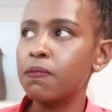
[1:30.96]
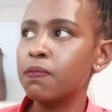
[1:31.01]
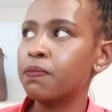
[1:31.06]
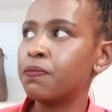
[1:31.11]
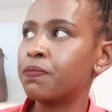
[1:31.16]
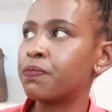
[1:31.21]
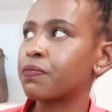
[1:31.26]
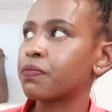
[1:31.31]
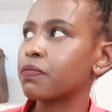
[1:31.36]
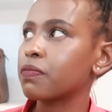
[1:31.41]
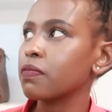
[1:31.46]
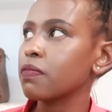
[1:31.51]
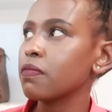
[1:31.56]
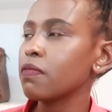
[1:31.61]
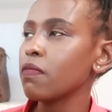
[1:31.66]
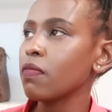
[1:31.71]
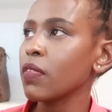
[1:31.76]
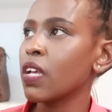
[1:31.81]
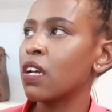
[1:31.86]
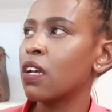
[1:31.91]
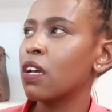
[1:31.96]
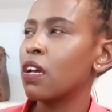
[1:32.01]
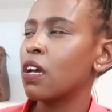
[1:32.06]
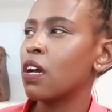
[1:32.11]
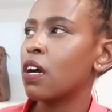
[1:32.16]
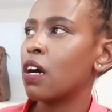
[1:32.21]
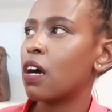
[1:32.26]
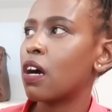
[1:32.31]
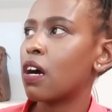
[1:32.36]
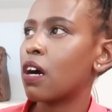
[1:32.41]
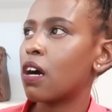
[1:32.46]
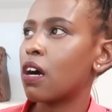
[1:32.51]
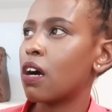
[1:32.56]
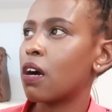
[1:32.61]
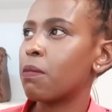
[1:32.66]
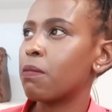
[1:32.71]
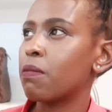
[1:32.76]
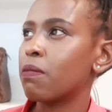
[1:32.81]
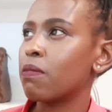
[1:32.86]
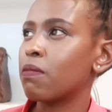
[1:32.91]
there's
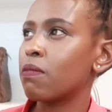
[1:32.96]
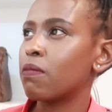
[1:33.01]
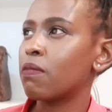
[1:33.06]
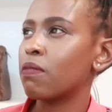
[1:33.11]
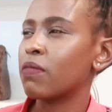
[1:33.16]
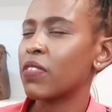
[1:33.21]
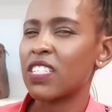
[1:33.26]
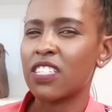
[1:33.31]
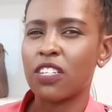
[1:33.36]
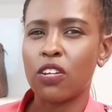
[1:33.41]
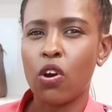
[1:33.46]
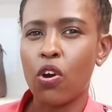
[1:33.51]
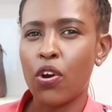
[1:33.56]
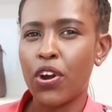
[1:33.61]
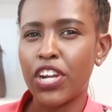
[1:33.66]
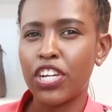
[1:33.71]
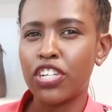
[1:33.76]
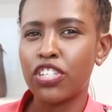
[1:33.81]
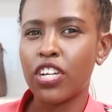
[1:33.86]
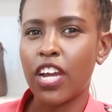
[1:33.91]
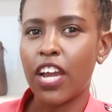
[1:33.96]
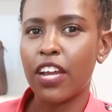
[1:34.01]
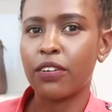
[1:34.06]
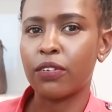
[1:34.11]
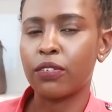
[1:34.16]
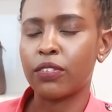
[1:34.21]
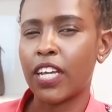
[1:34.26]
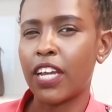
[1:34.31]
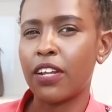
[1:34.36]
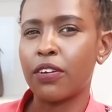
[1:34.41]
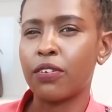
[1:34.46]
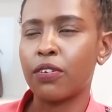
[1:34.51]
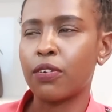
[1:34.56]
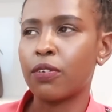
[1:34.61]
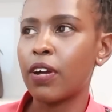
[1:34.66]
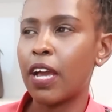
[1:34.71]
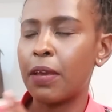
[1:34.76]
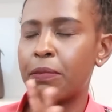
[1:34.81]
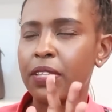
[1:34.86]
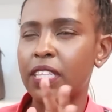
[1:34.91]
an orange, I don't
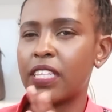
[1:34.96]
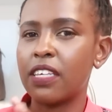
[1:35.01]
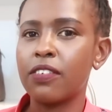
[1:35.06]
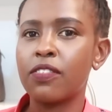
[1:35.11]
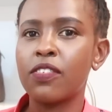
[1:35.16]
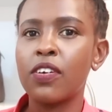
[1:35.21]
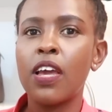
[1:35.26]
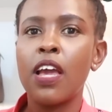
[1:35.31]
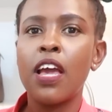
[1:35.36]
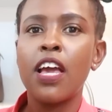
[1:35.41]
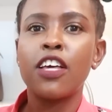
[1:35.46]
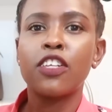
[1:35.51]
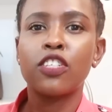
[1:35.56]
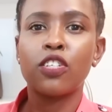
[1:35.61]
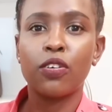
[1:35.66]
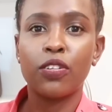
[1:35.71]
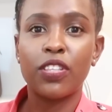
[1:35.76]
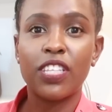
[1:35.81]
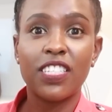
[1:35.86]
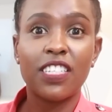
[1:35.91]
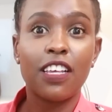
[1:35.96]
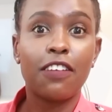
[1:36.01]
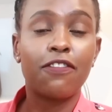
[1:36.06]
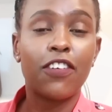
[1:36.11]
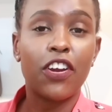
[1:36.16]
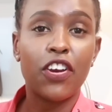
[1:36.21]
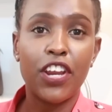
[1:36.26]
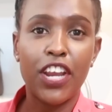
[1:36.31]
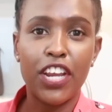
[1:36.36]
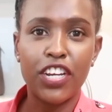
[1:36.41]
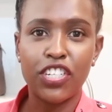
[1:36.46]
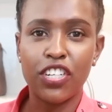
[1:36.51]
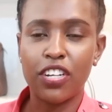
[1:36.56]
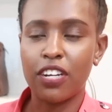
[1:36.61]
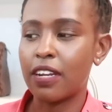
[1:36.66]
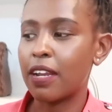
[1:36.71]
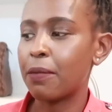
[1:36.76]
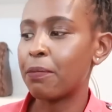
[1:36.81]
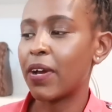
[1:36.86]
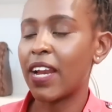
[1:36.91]
know, I believe. So there's a
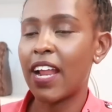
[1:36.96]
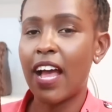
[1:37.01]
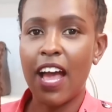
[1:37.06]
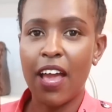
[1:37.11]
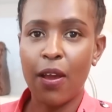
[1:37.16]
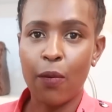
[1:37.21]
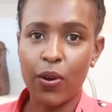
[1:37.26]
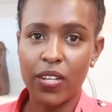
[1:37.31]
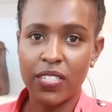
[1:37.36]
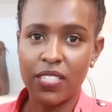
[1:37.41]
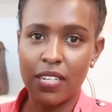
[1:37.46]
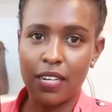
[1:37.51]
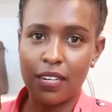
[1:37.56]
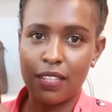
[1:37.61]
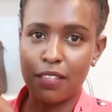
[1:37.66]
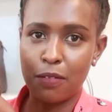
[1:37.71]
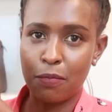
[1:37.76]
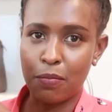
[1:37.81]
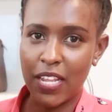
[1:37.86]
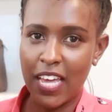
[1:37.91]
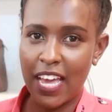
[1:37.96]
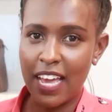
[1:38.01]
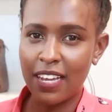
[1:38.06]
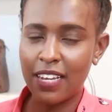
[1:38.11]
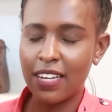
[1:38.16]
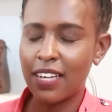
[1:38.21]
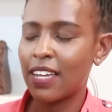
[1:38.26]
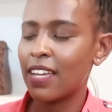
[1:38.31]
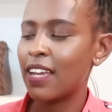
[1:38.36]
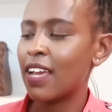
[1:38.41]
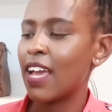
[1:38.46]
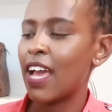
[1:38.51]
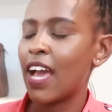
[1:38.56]
variation, but I wanted the black.